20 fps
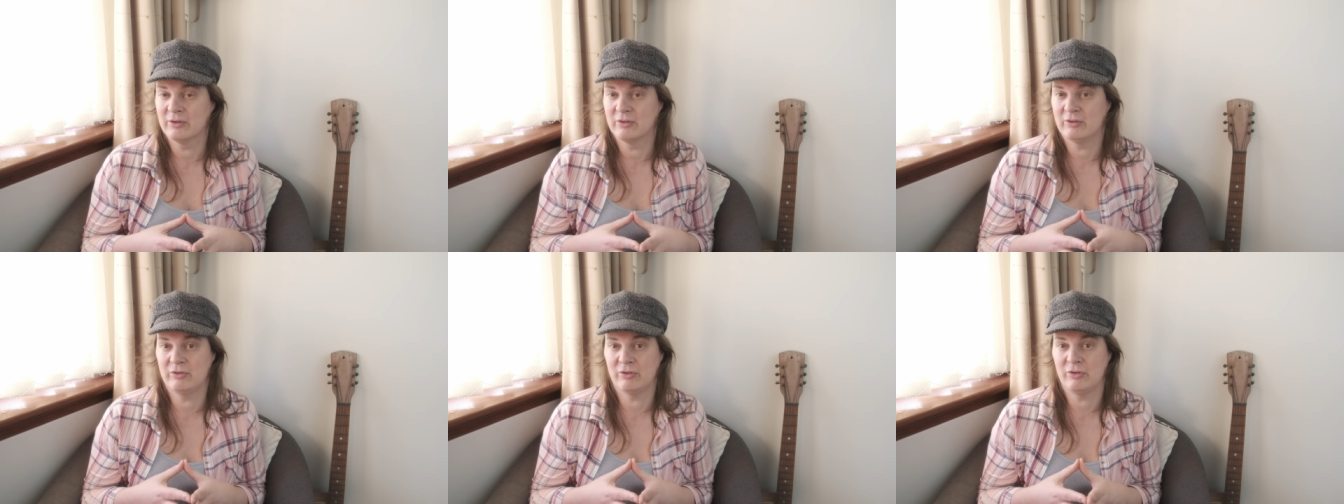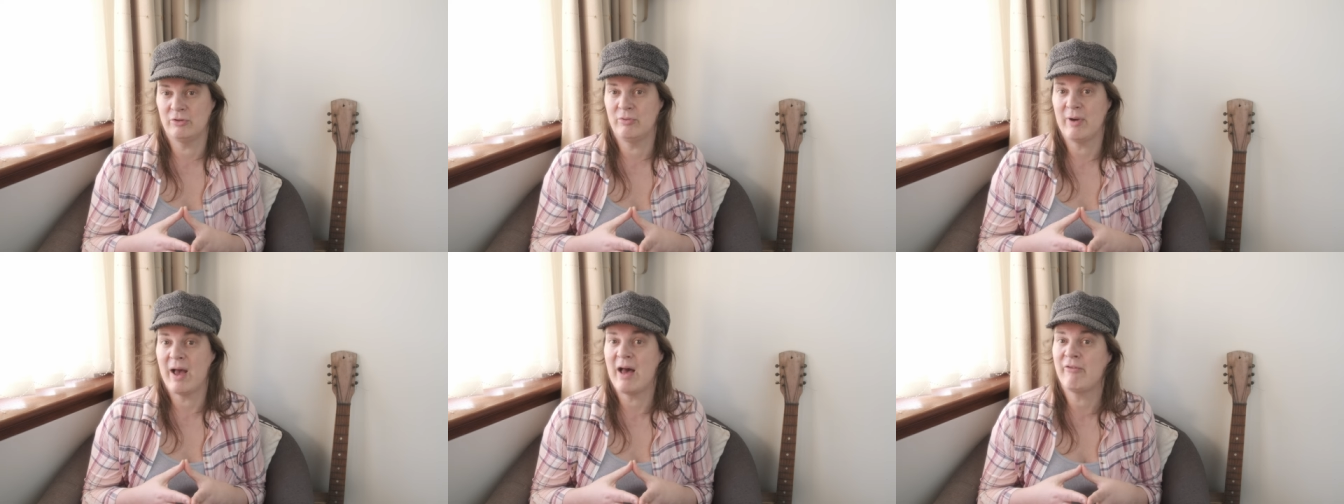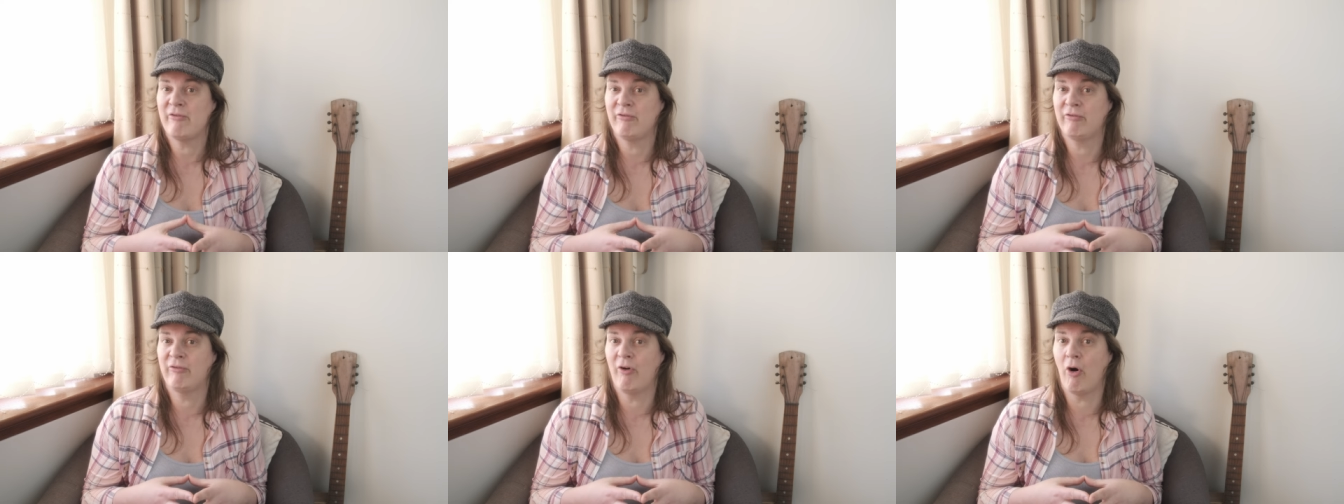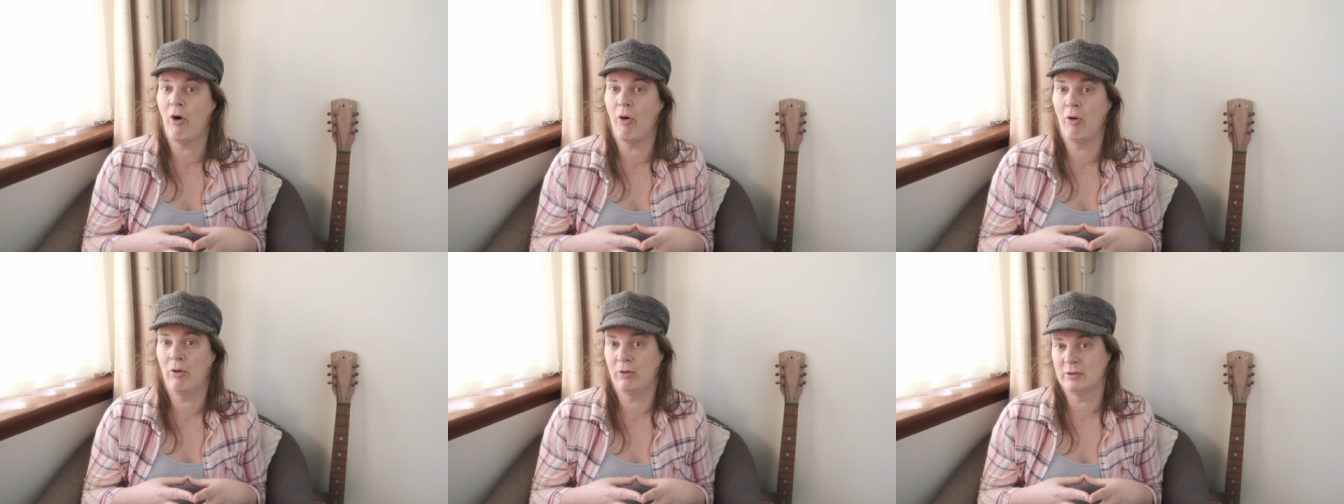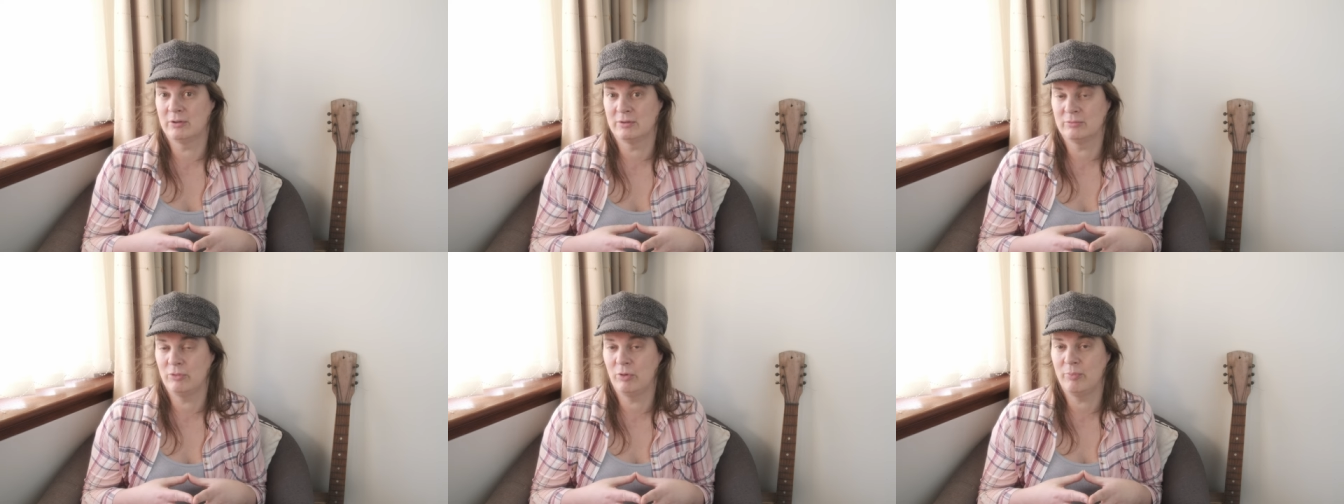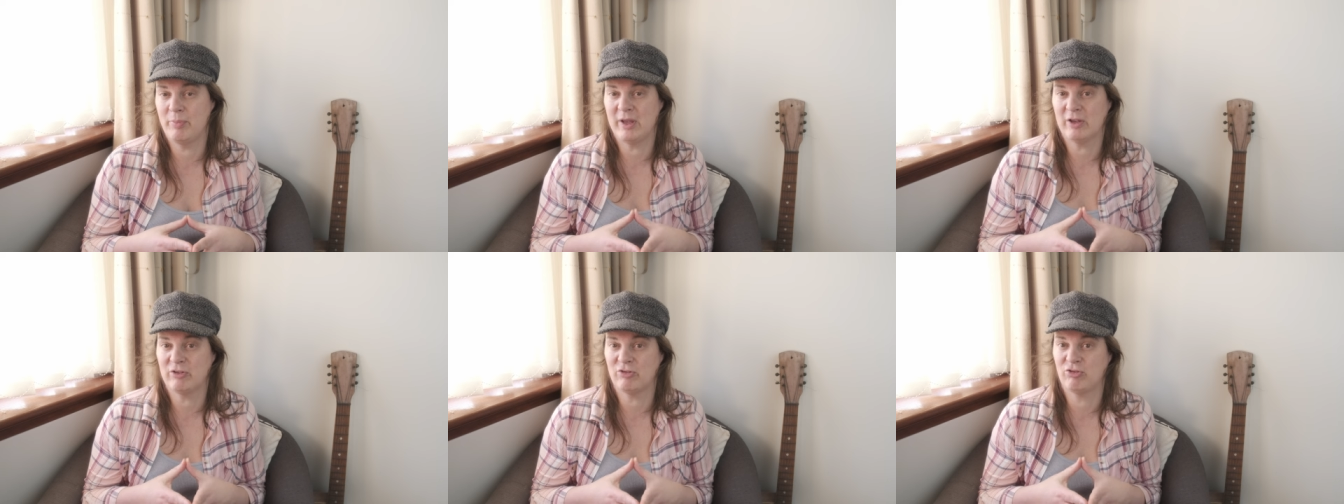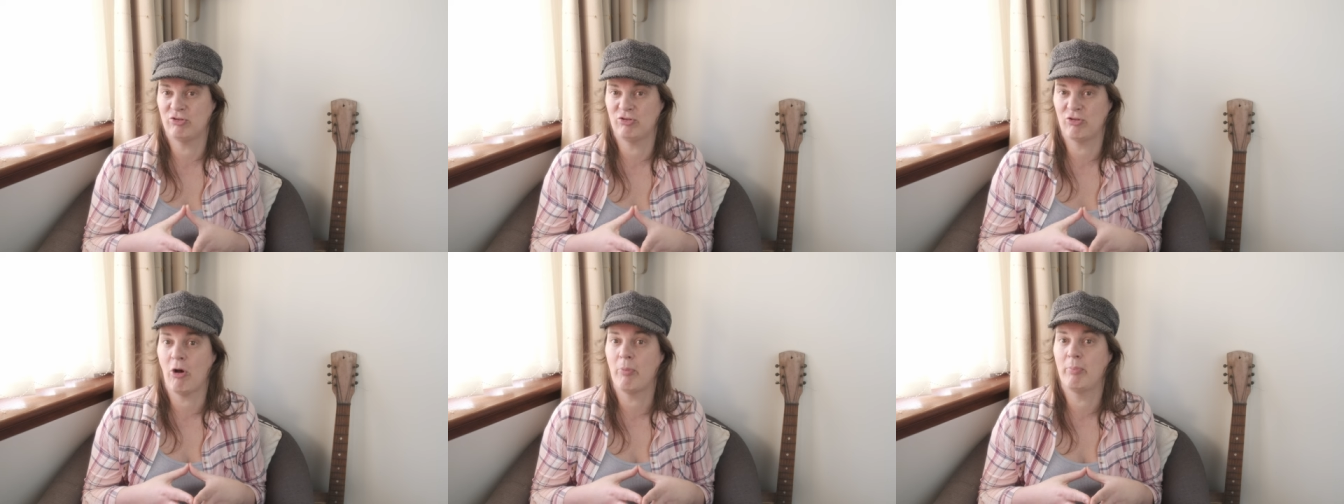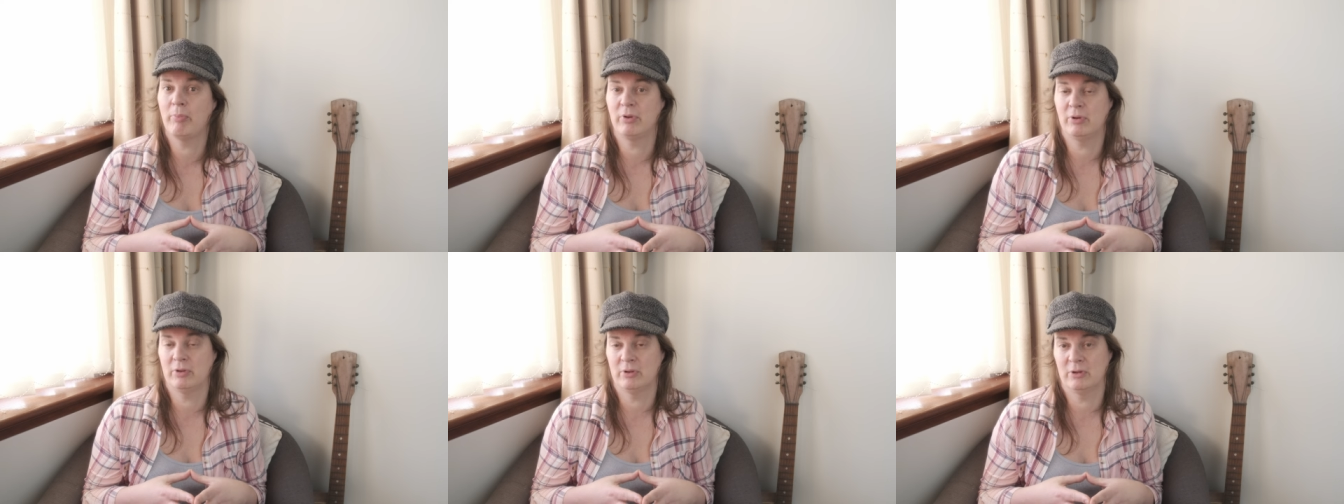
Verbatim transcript: to f4 would be a stop